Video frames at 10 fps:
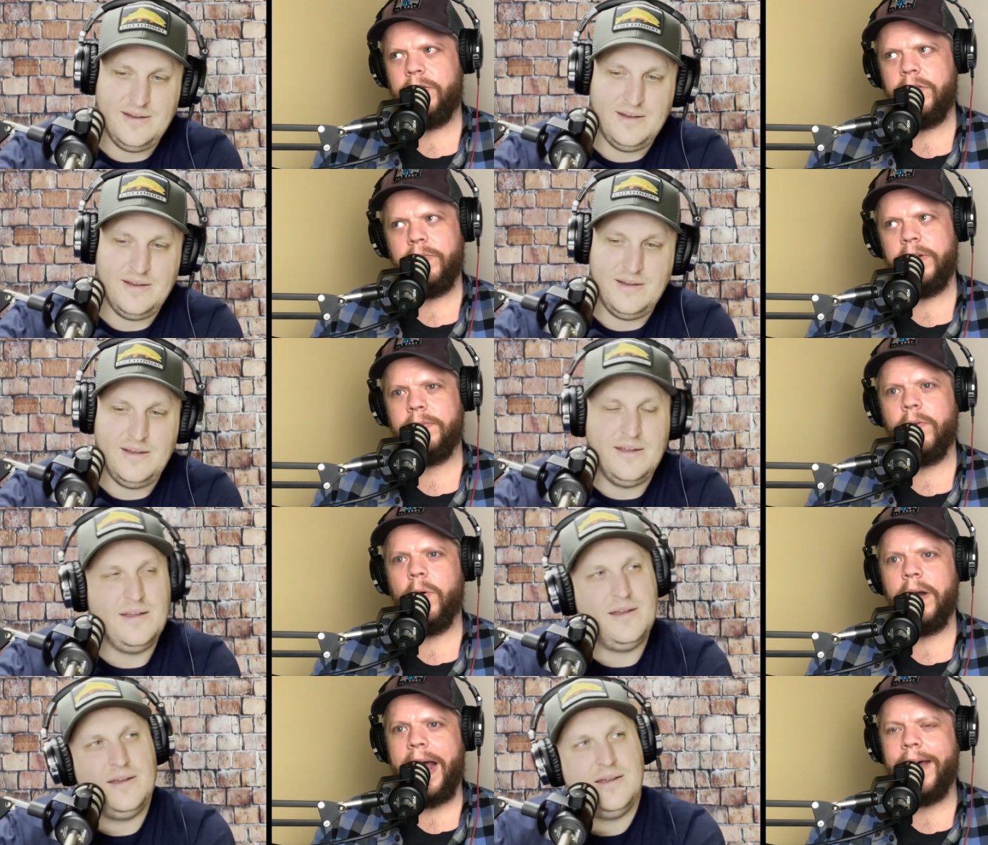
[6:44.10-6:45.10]
Speaker 1: three to
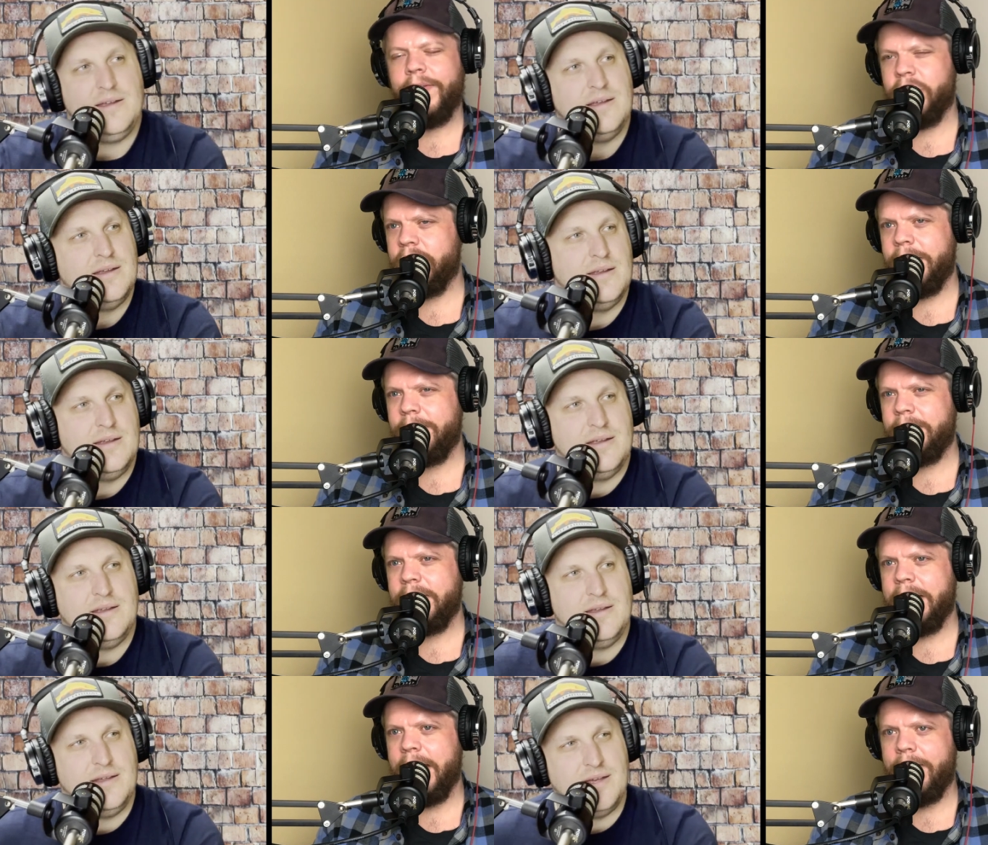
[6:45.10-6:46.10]
four on the shift,
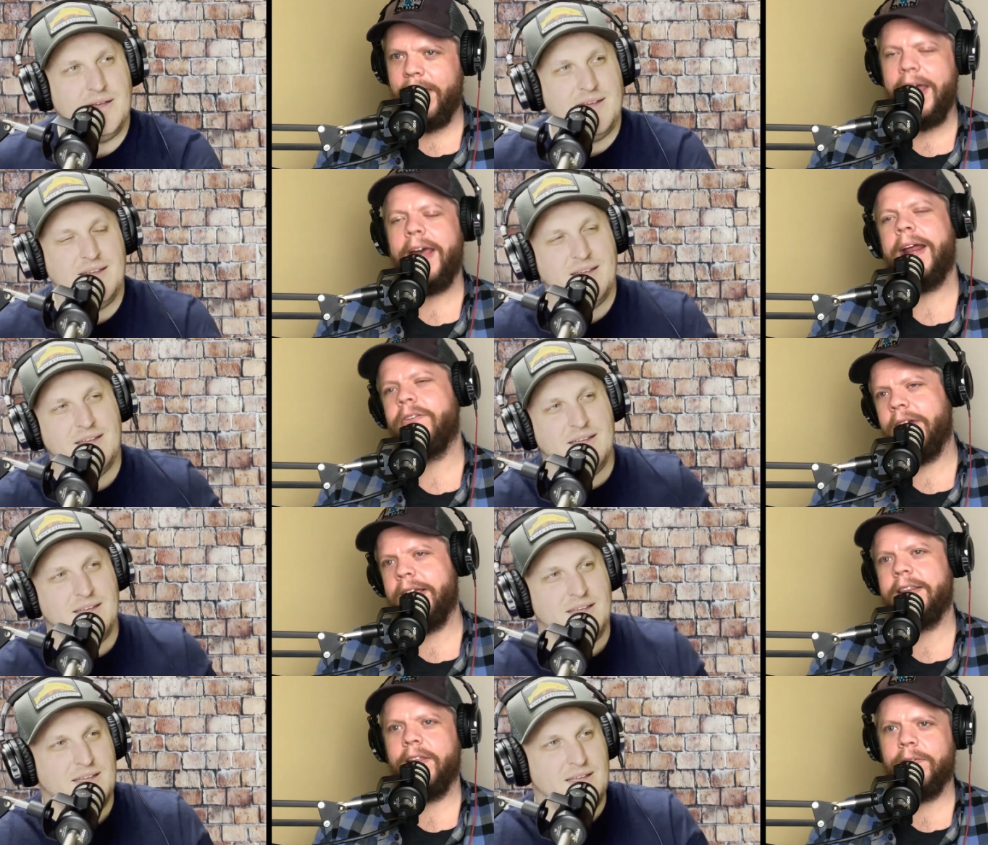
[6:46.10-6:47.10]
and then I drank
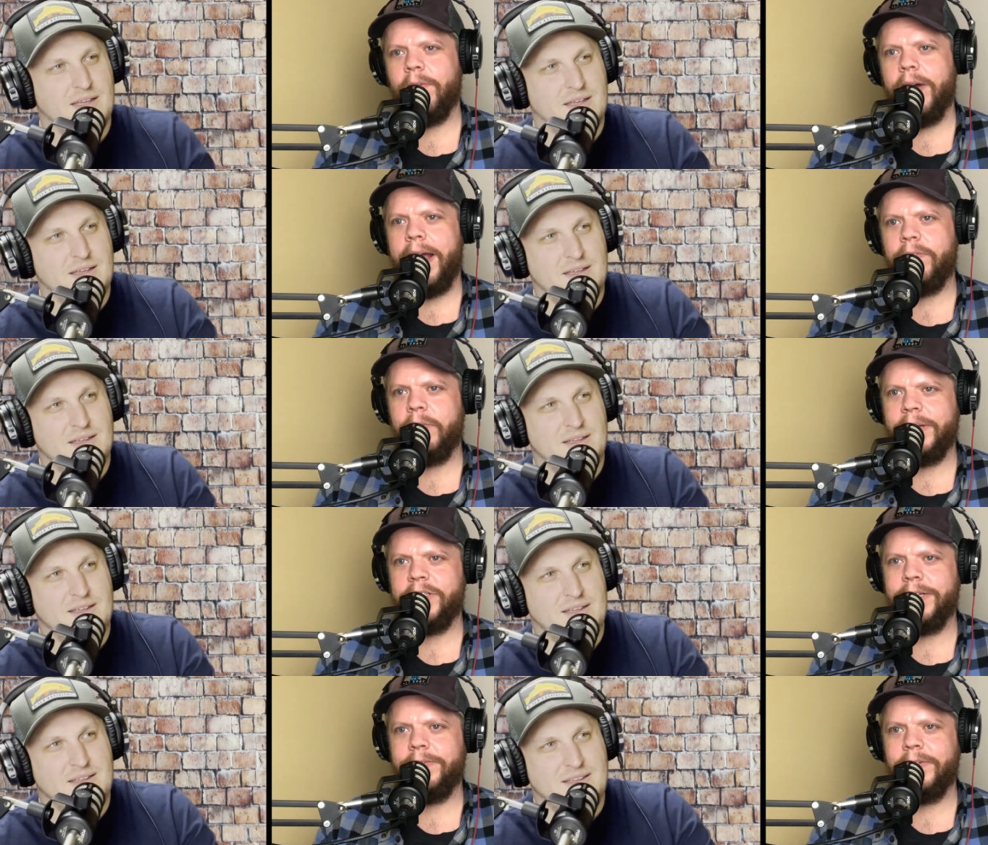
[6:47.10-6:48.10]
the other four after my
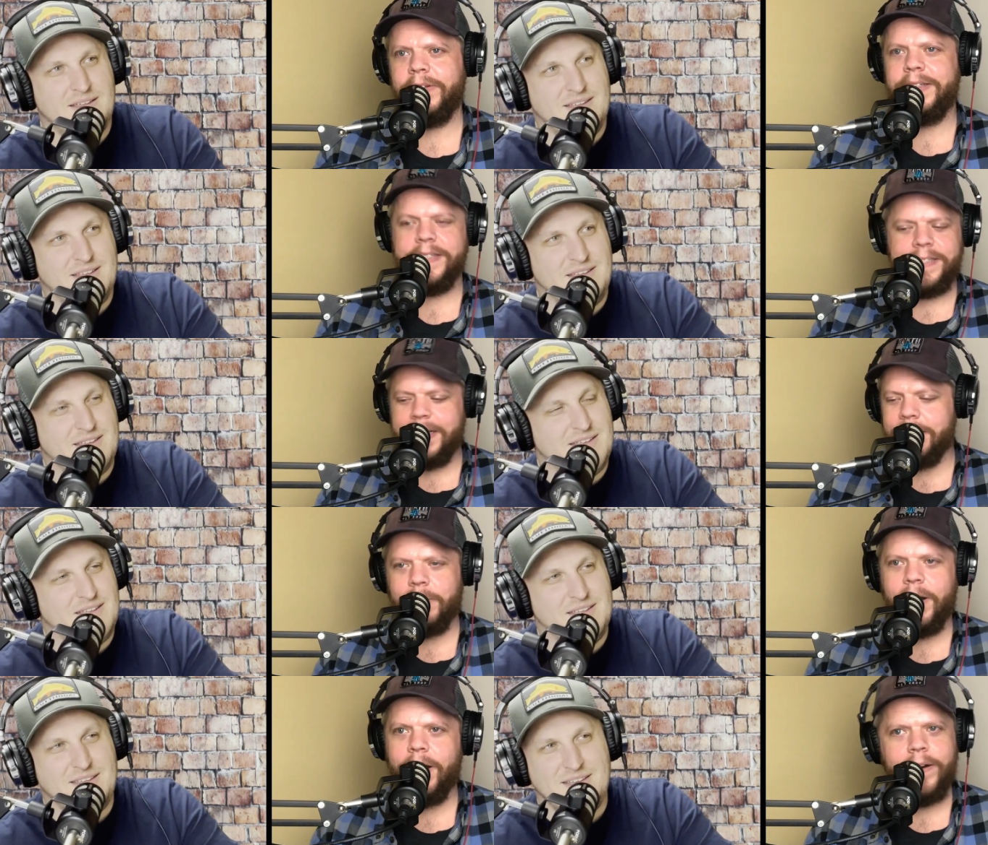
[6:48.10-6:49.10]
shift. You just sit at the
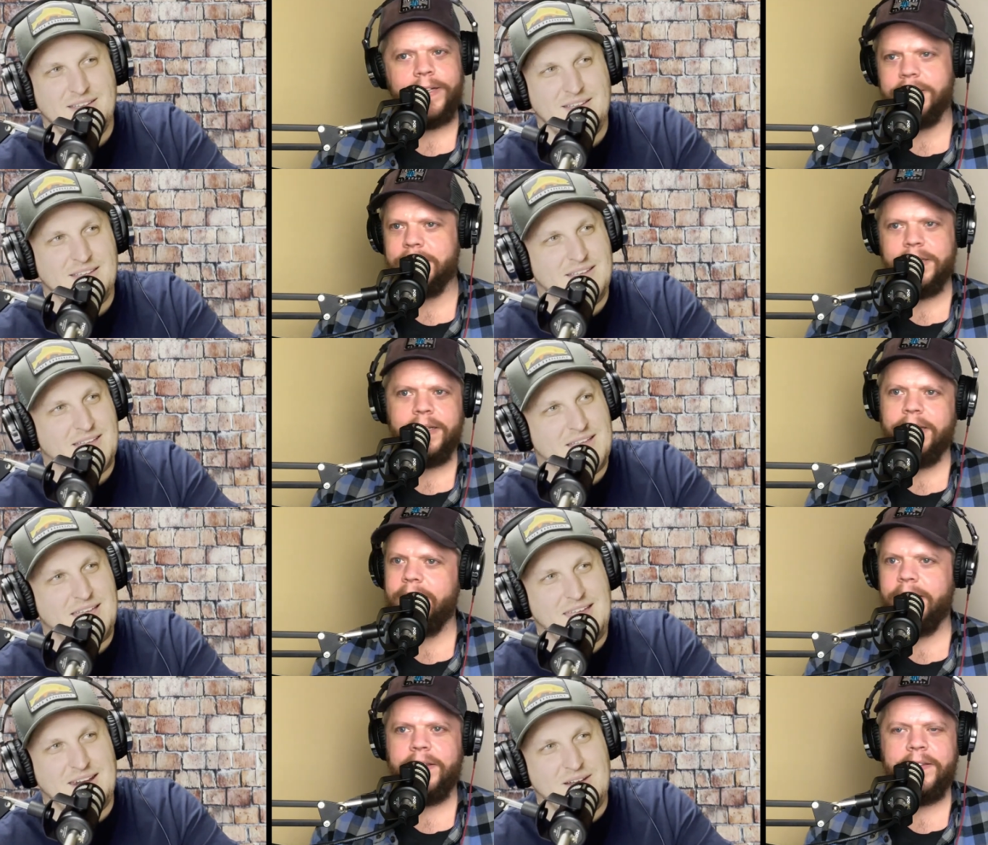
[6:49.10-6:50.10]
bar and you just
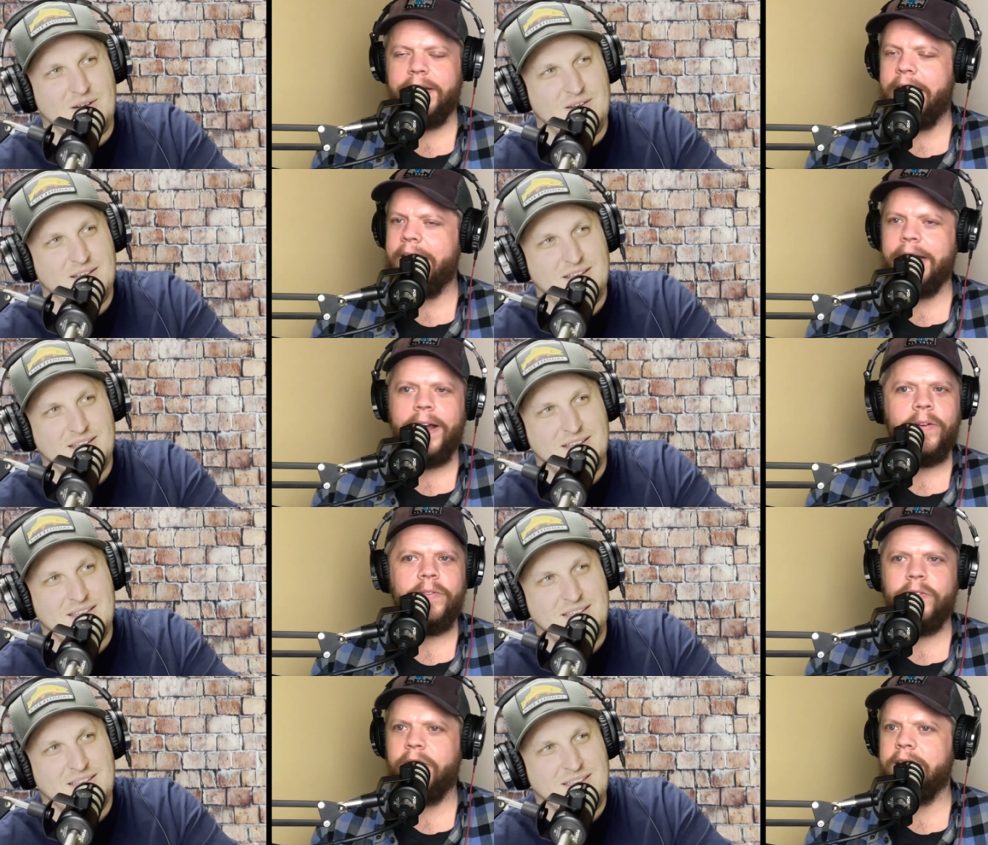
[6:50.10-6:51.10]
hanging out, sit, hanging out,
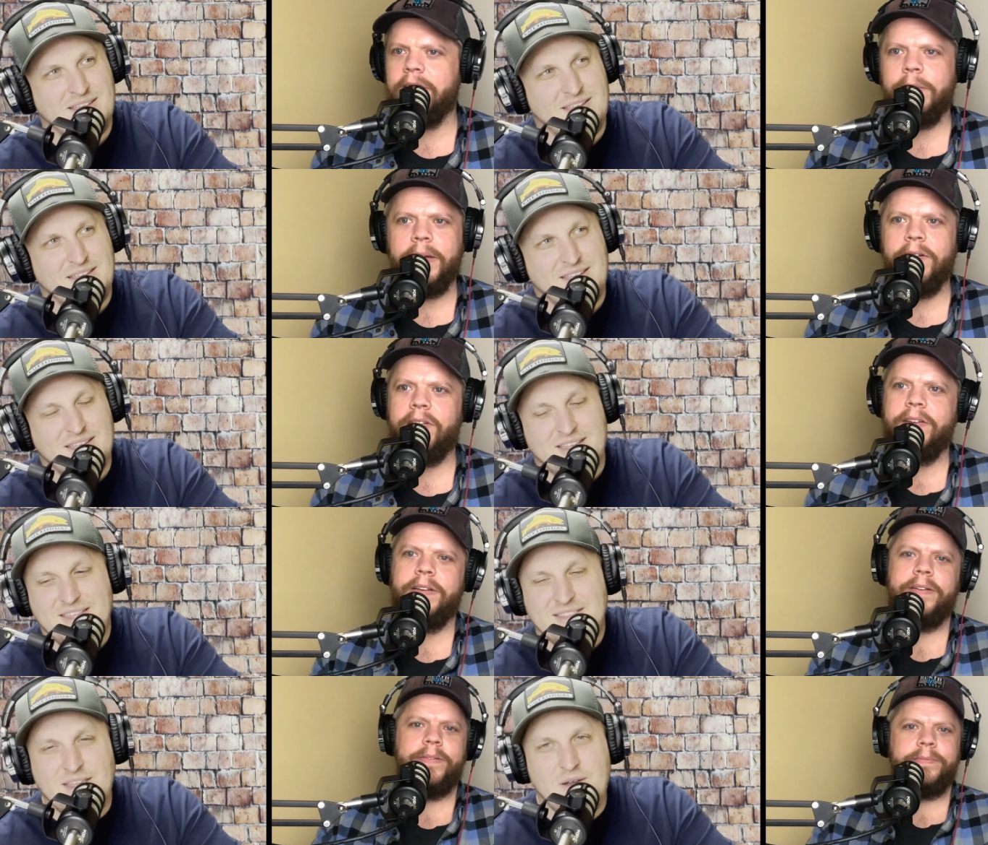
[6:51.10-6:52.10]
drinking some beers.
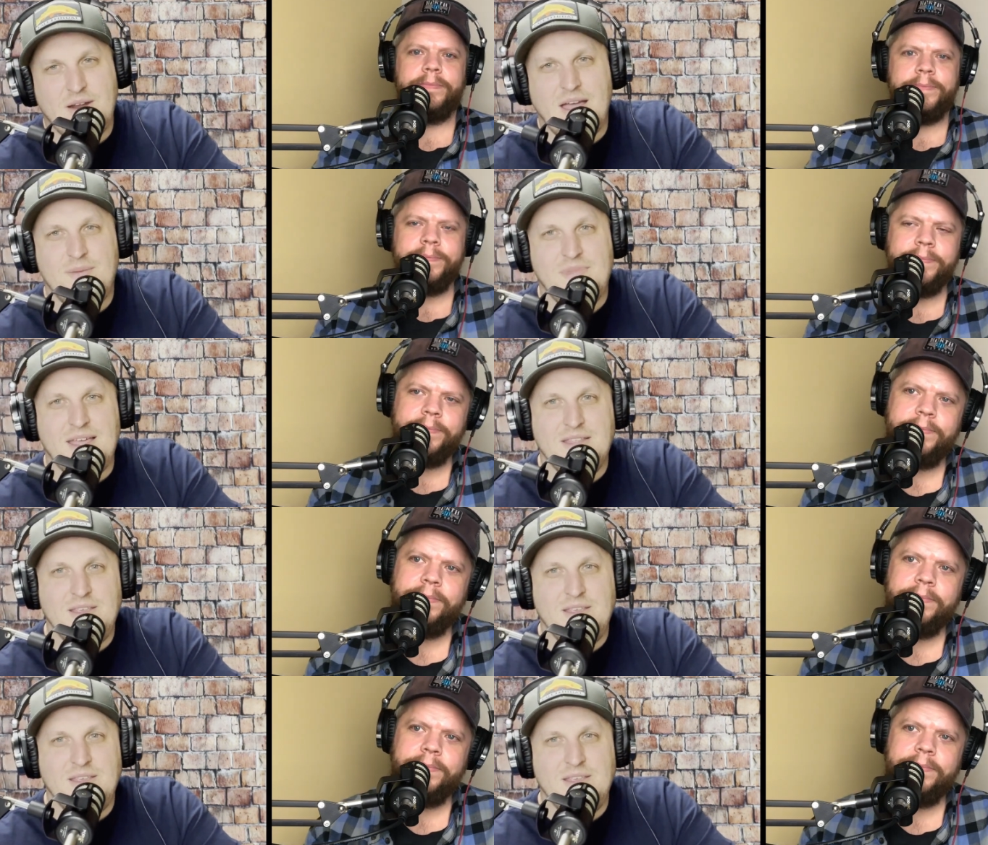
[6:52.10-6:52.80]
Speaker 2: Dude, I'm telling